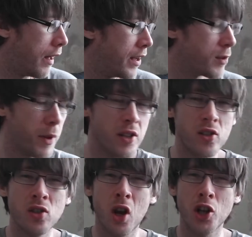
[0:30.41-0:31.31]
it's been
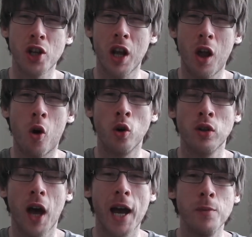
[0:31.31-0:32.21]
such a long
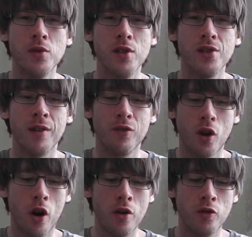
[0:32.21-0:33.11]
time since I've
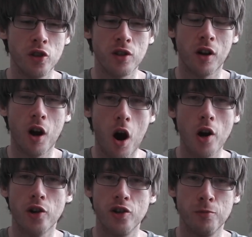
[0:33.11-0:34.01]
done just a
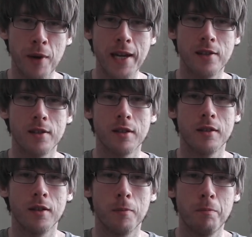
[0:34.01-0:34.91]
cartridge based
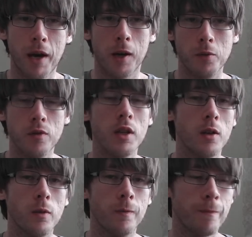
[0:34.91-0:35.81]
pickups video.